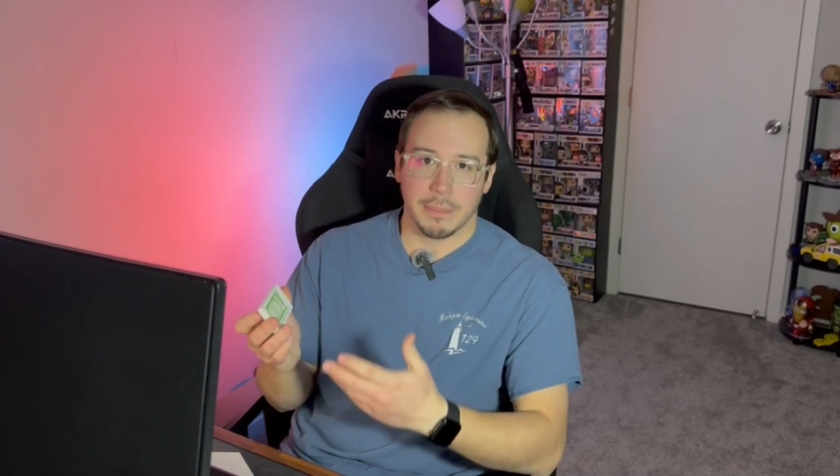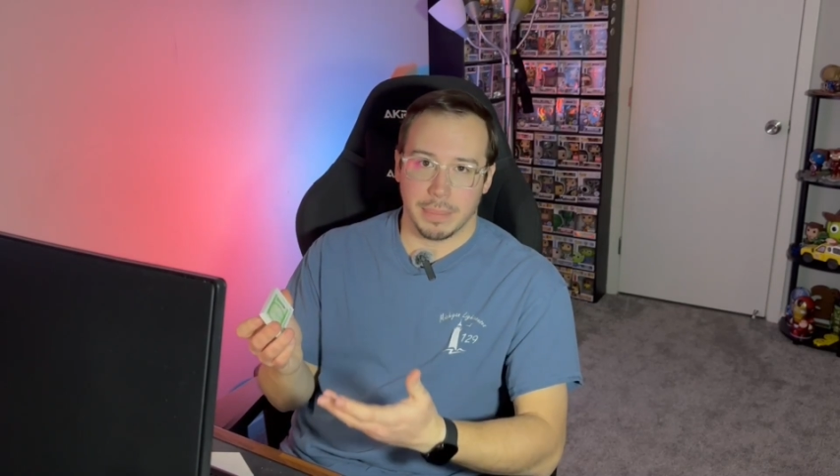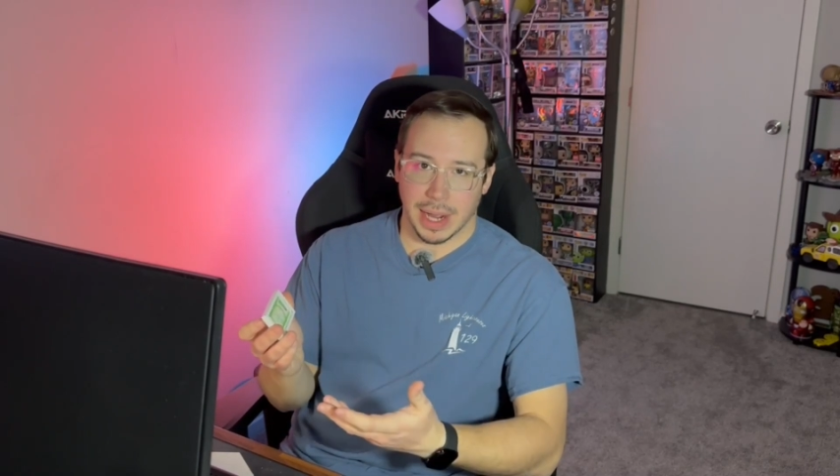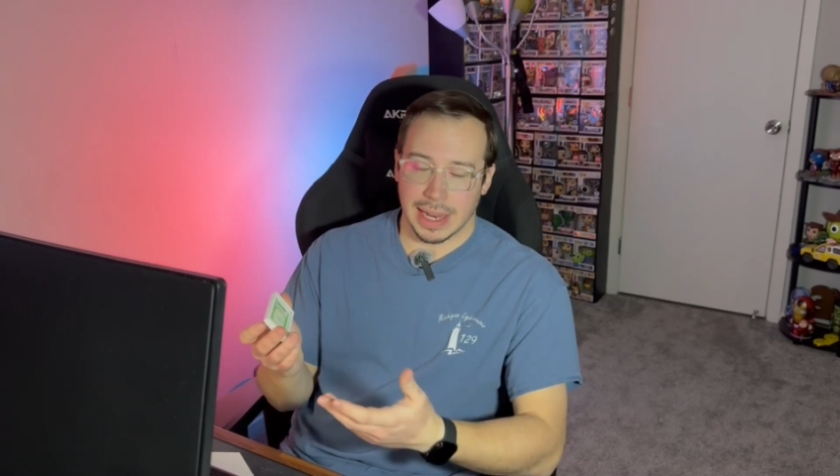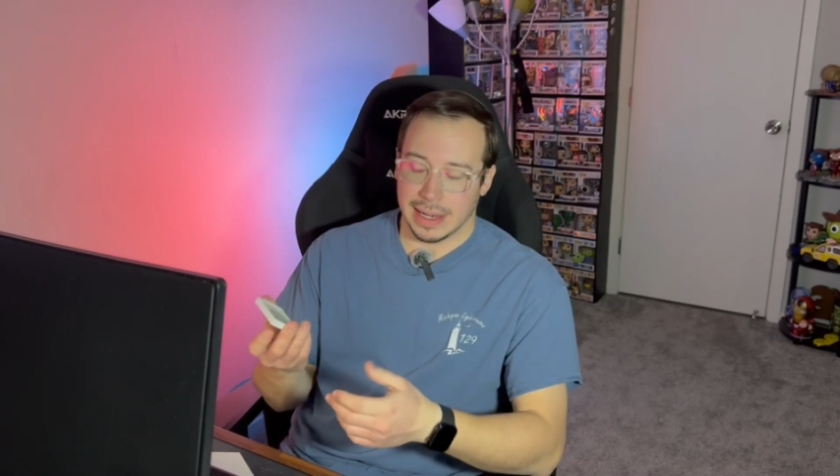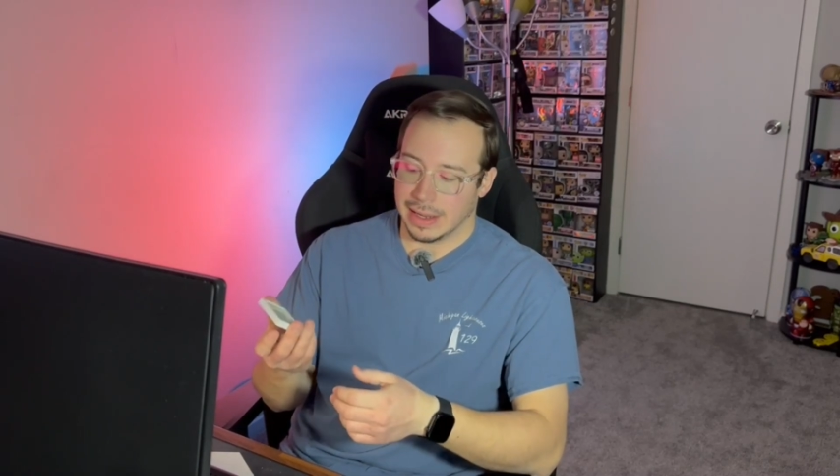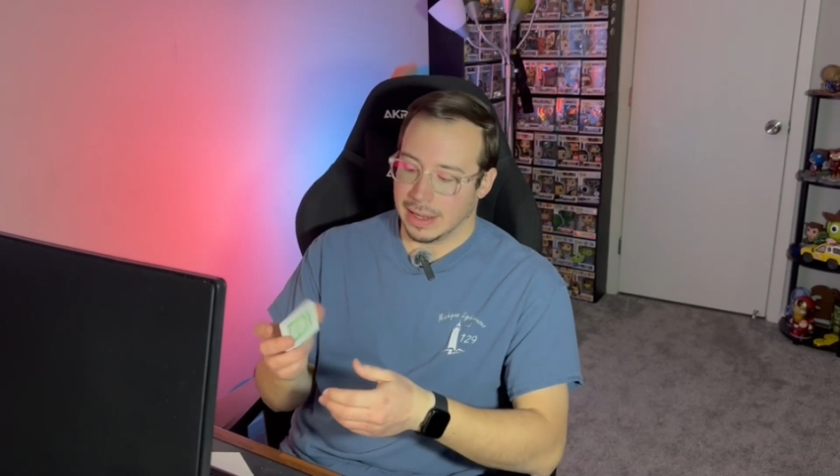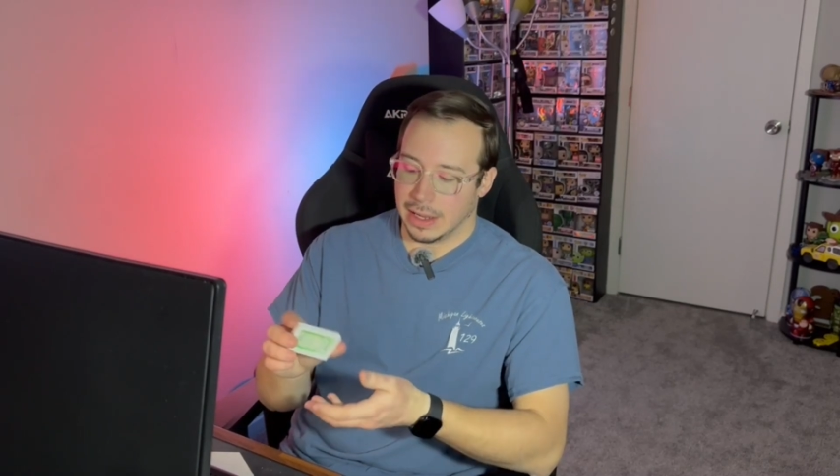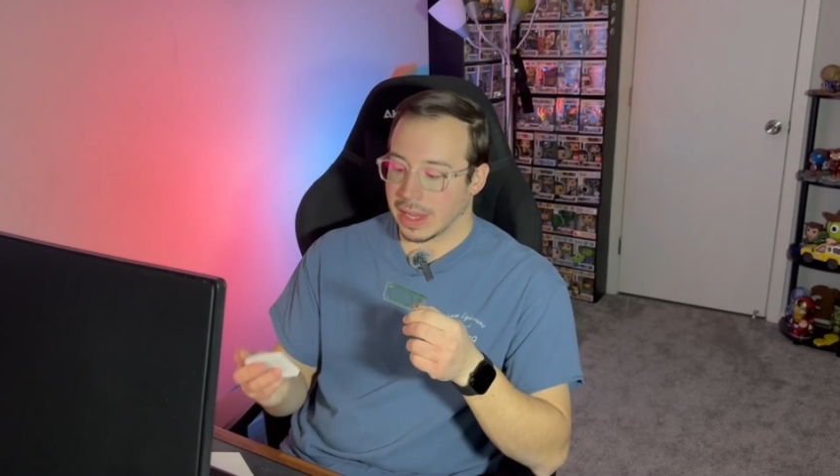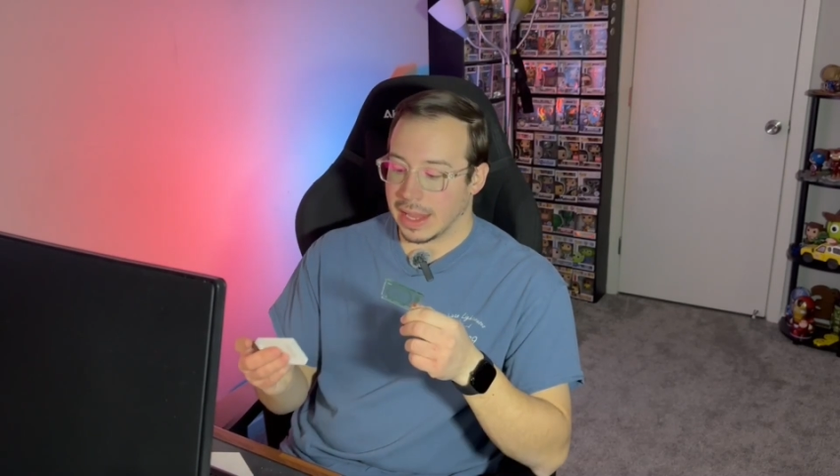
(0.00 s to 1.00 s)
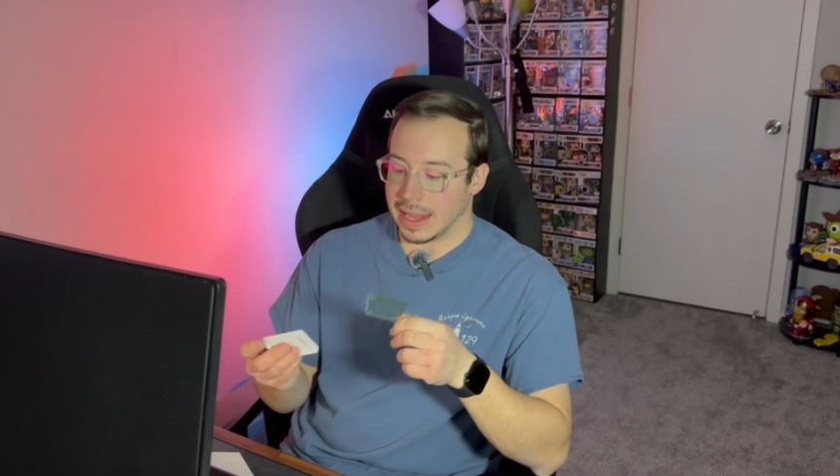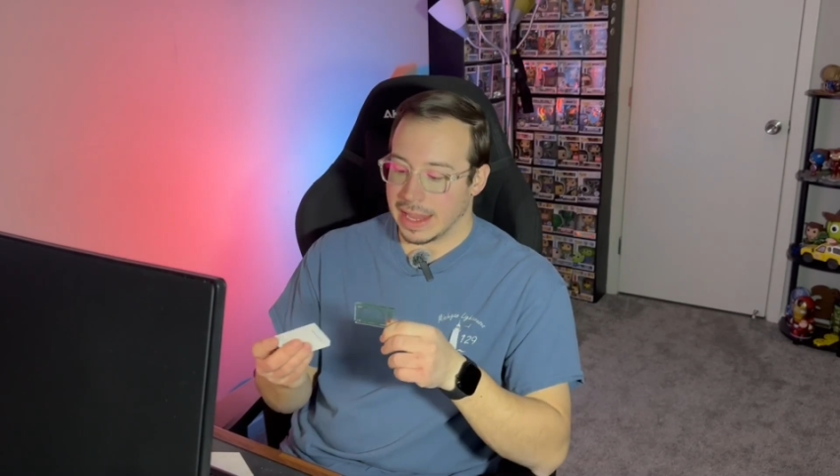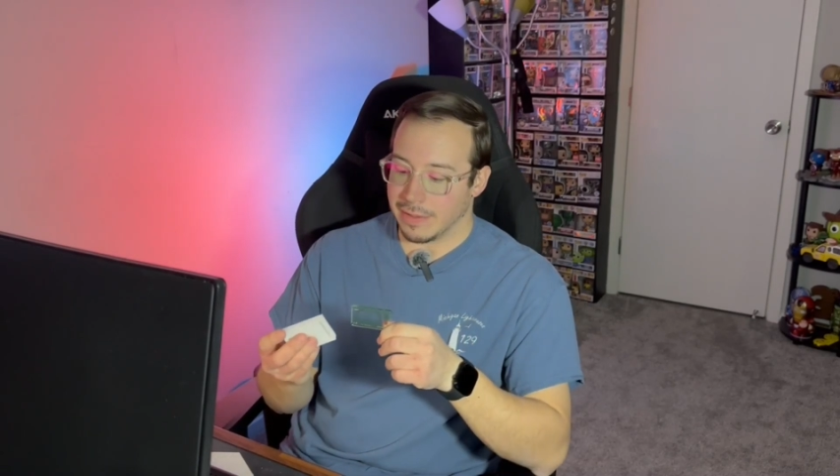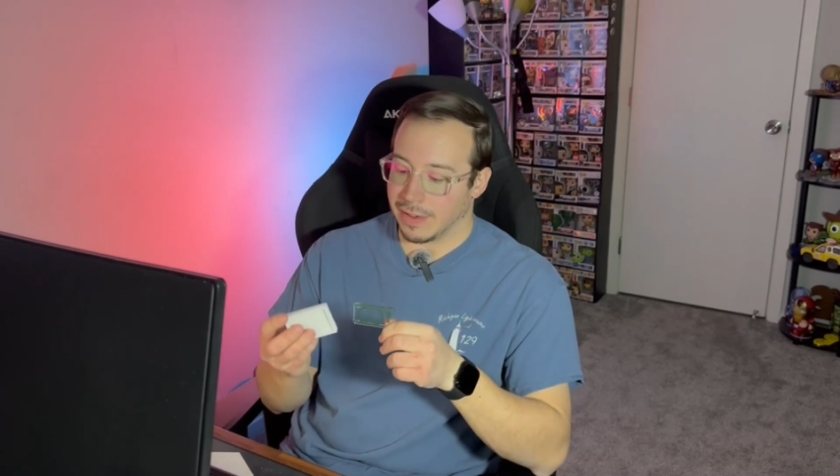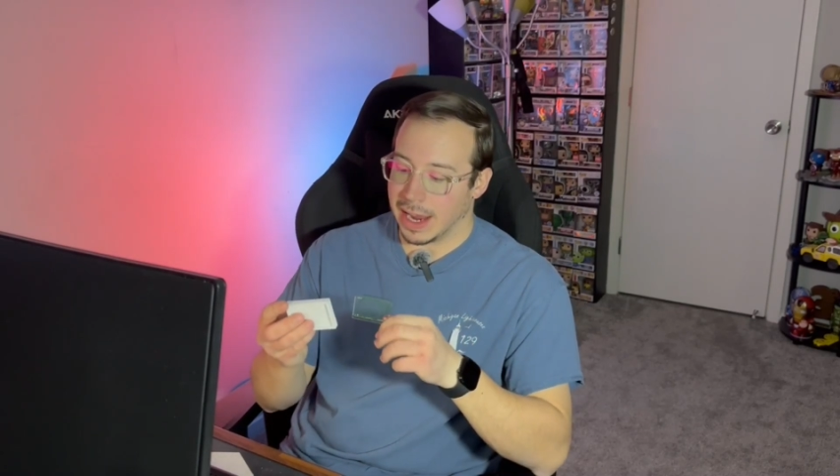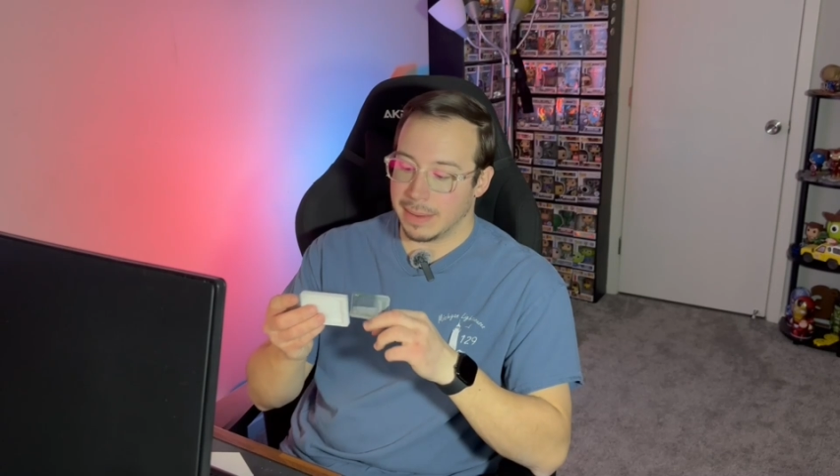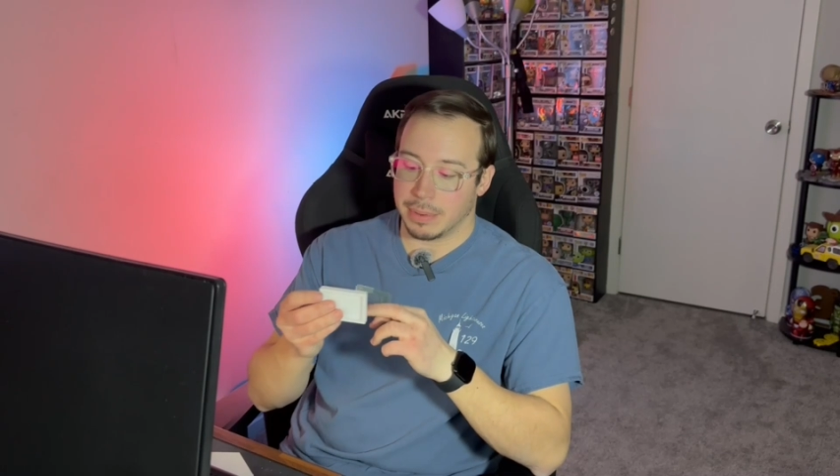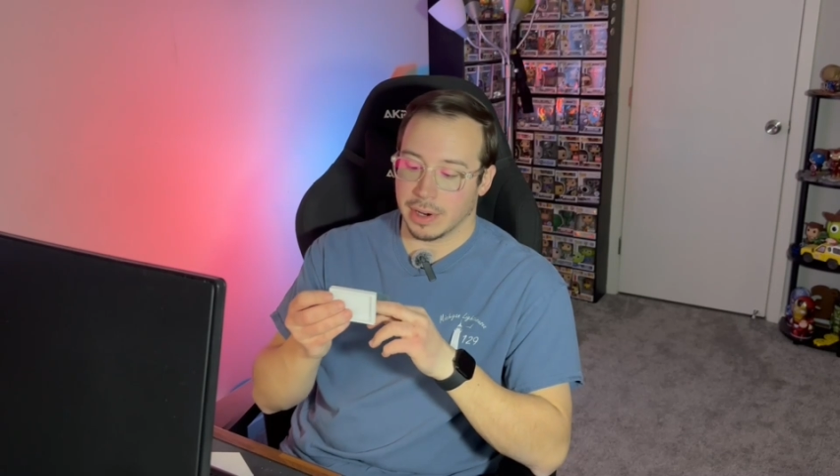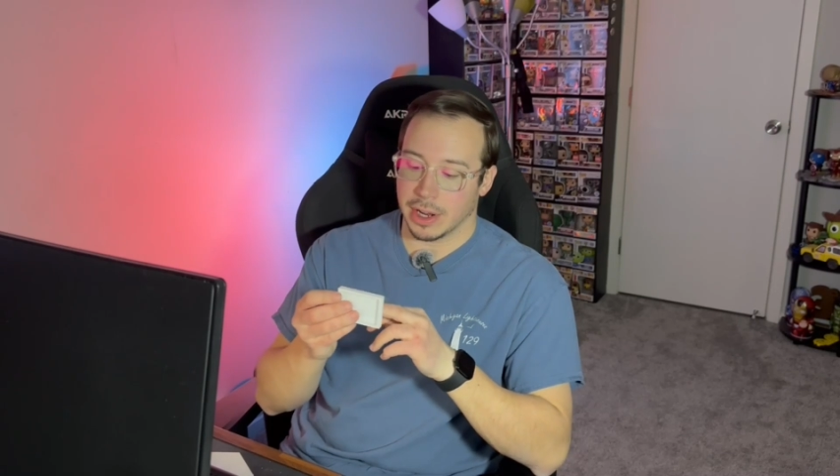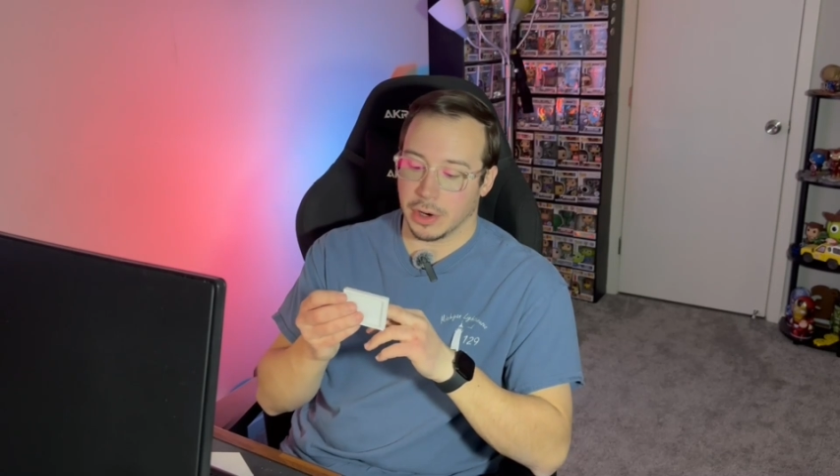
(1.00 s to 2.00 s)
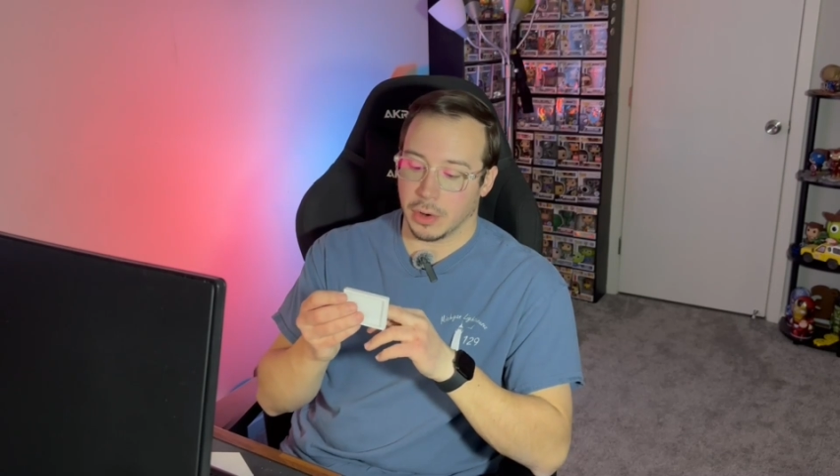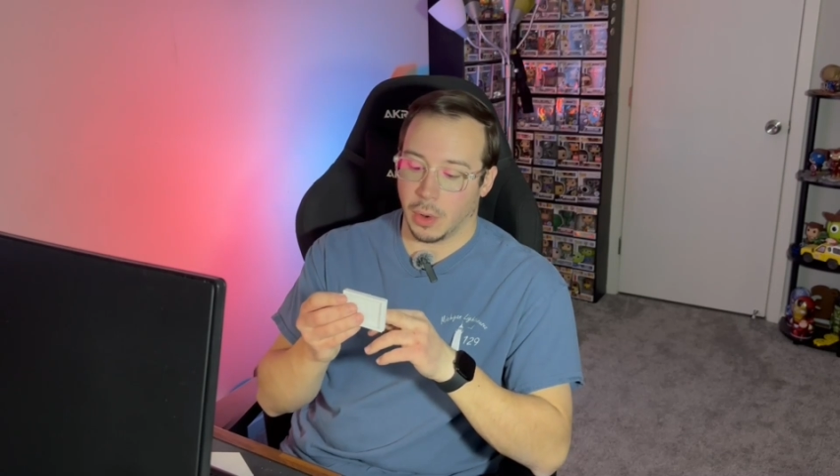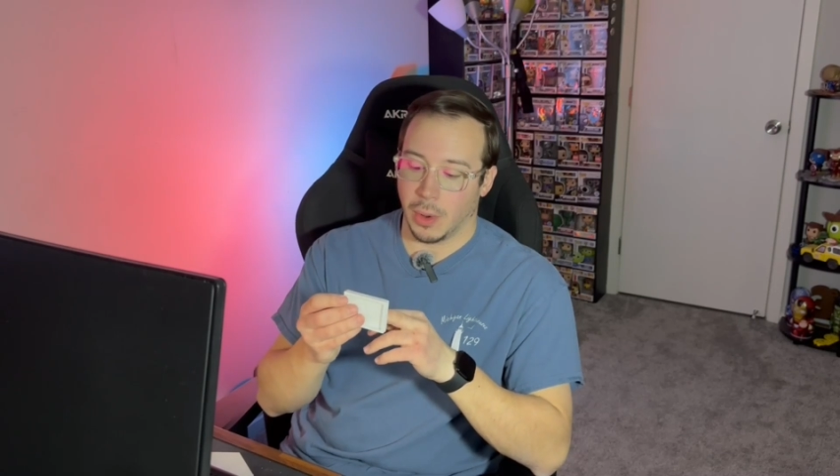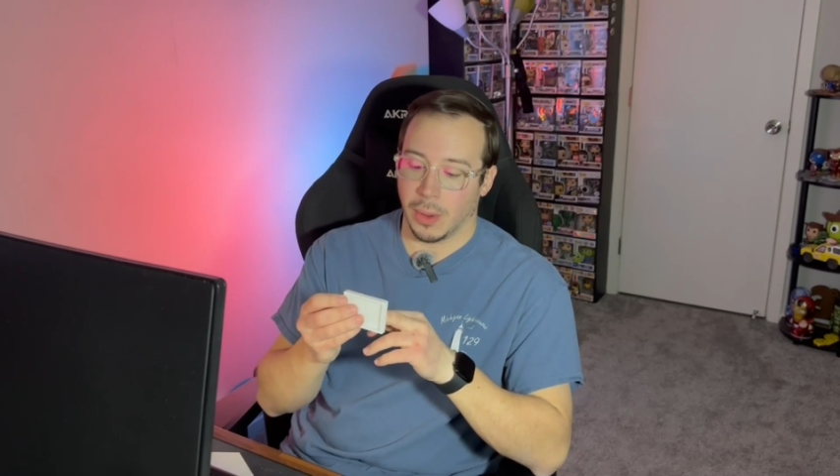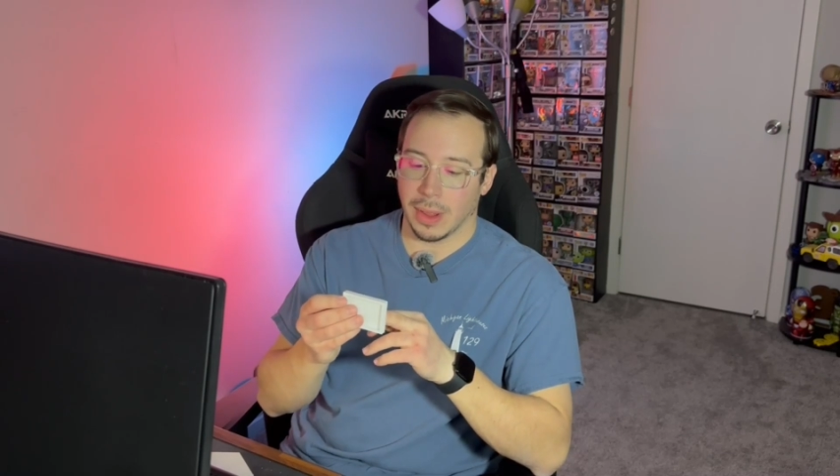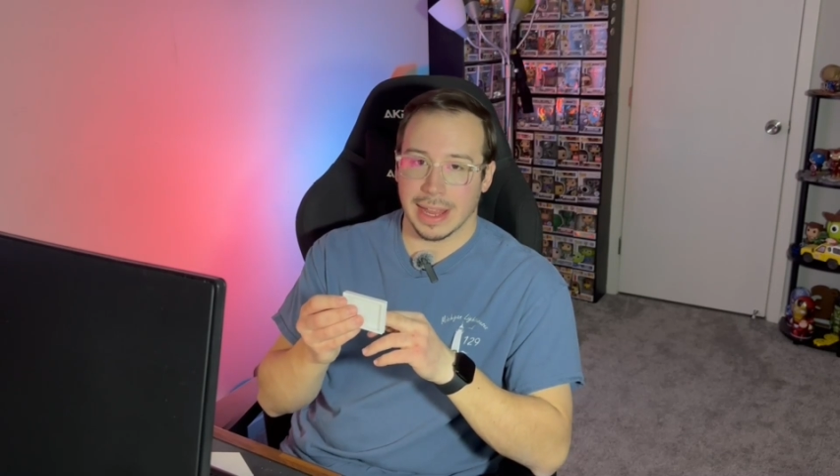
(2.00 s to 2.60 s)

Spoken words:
but if I put a hole